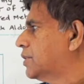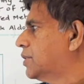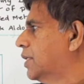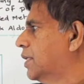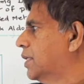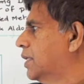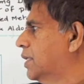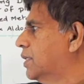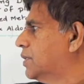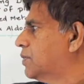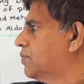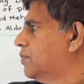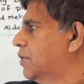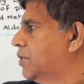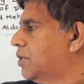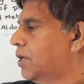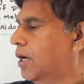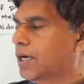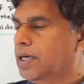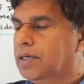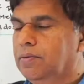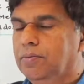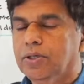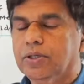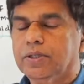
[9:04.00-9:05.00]
thing is we
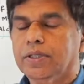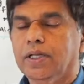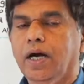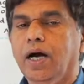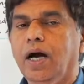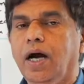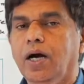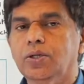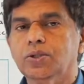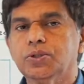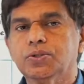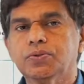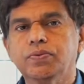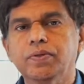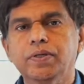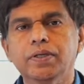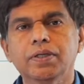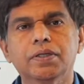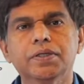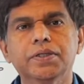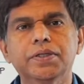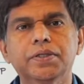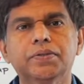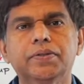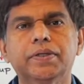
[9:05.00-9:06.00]
talk about the
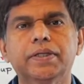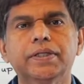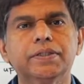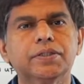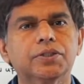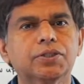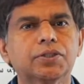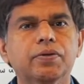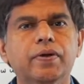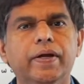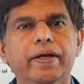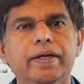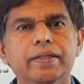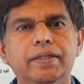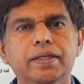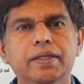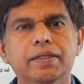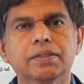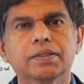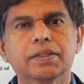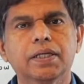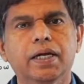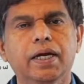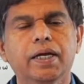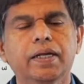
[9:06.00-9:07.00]
Hounsfield units greater
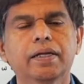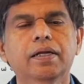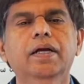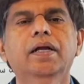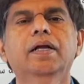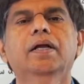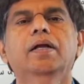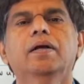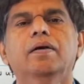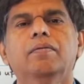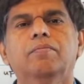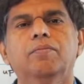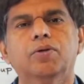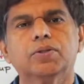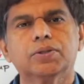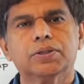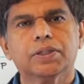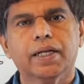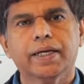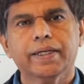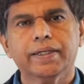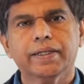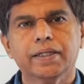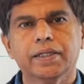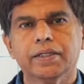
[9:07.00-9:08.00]
than 10, most
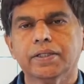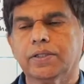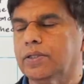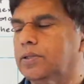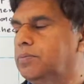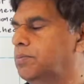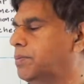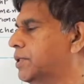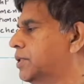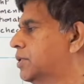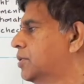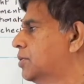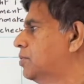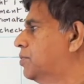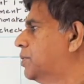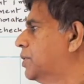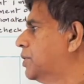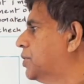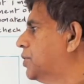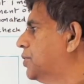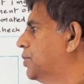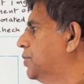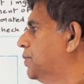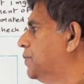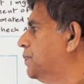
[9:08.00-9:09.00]
likely it could be tumor
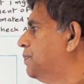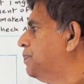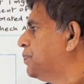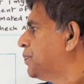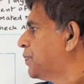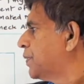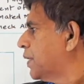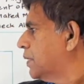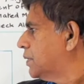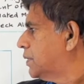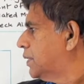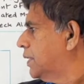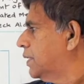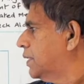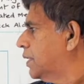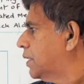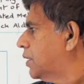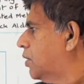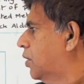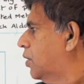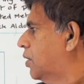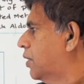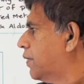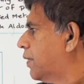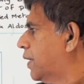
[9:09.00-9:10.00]
2. CT
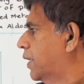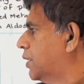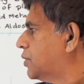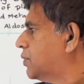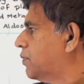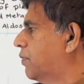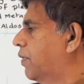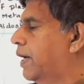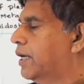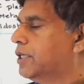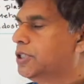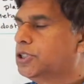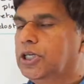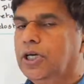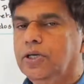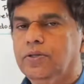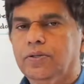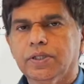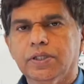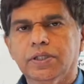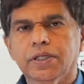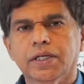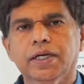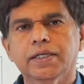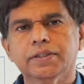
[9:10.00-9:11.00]
contrast
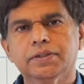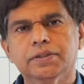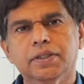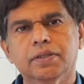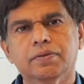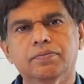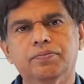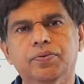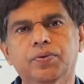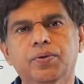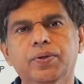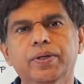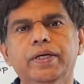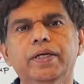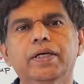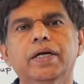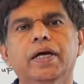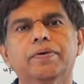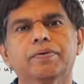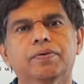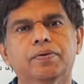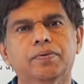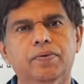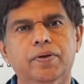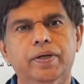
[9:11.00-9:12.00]
washout is less than 40, you
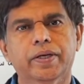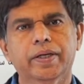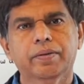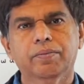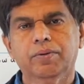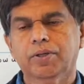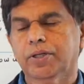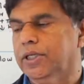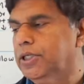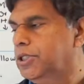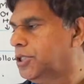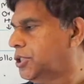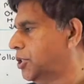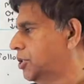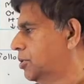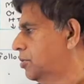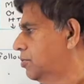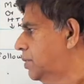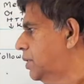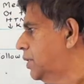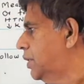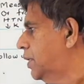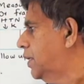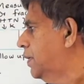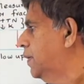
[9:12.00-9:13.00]
have to worry about a
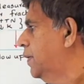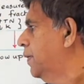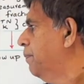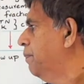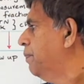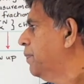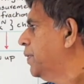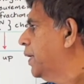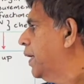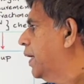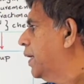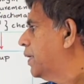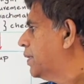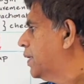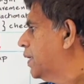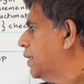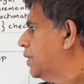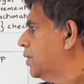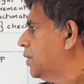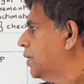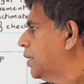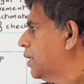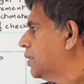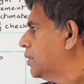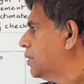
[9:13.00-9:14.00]
tumor. And then
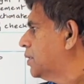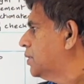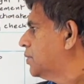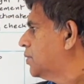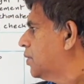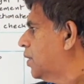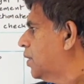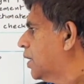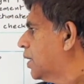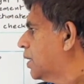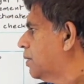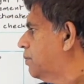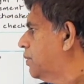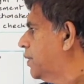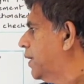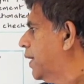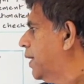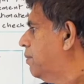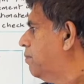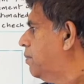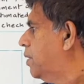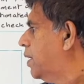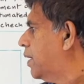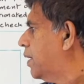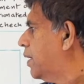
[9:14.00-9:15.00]
you can you talk about
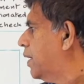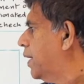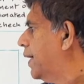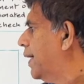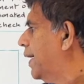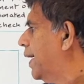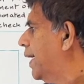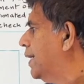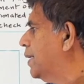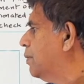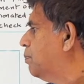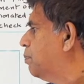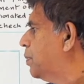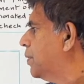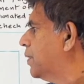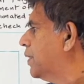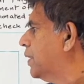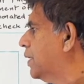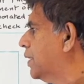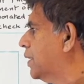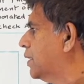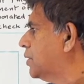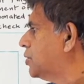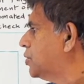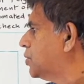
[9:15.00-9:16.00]
MRI
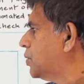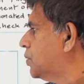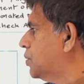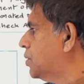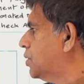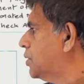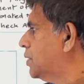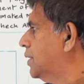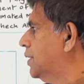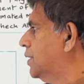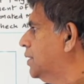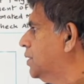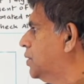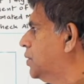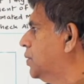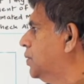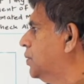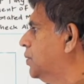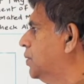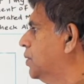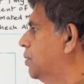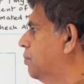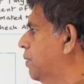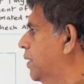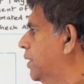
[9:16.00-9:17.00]
hyperintense on
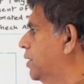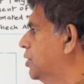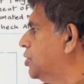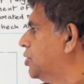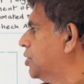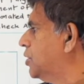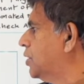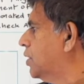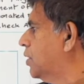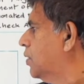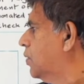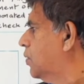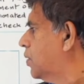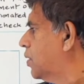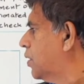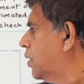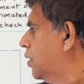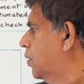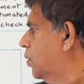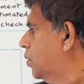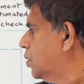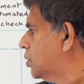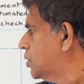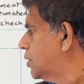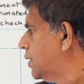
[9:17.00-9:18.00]
T2 imaging or
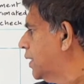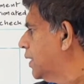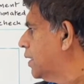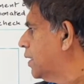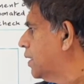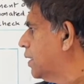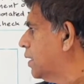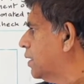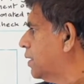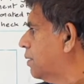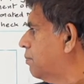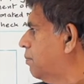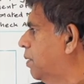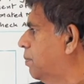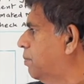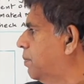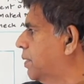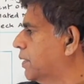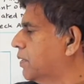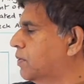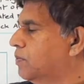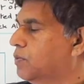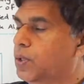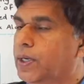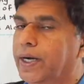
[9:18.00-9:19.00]
no signal. Remember
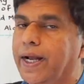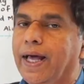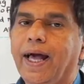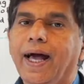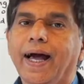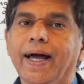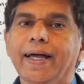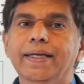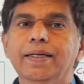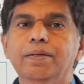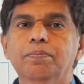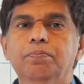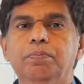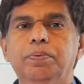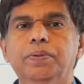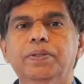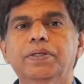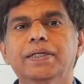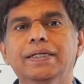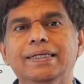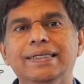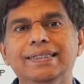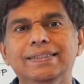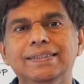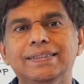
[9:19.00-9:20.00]
the word
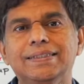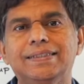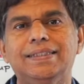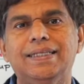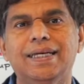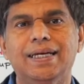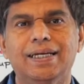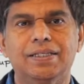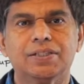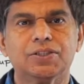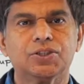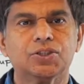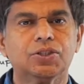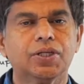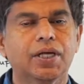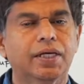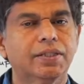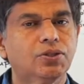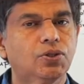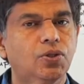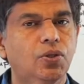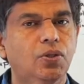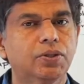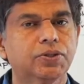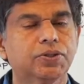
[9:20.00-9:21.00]
hyperintense.
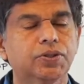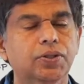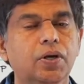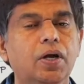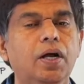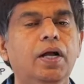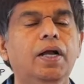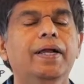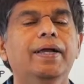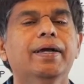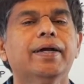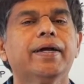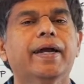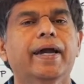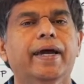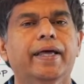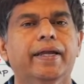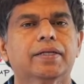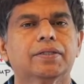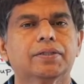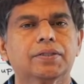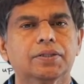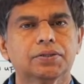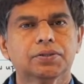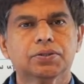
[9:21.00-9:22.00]
That's also
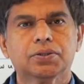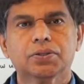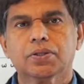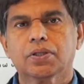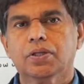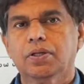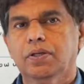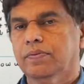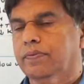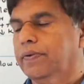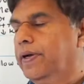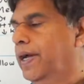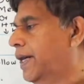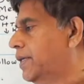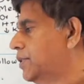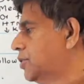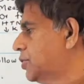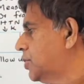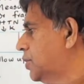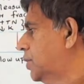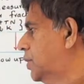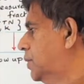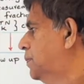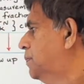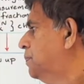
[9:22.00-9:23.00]
characteristic of
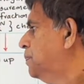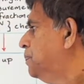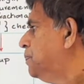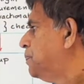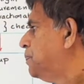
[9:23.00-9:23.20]
cancer.